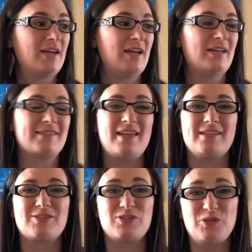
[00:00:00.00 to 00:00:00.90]
is that
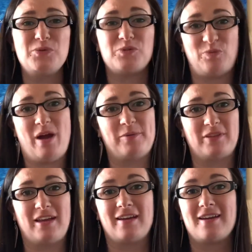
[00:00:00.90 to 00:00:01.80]
it's tuned
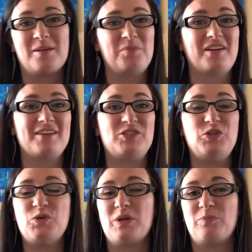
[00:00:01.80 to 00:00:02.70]
properly, because
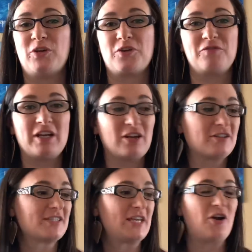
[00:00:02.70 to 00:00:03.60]
you can put your
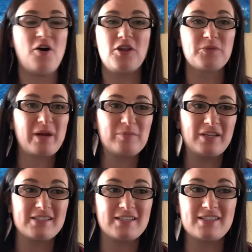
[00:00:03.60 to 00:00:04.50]
fingers in all the right
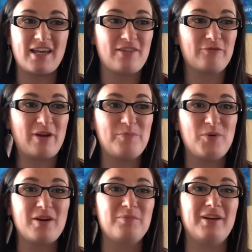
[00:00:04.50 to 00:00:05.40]
places on the
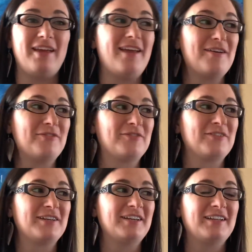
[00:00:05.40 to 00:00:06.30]
fretboard, but if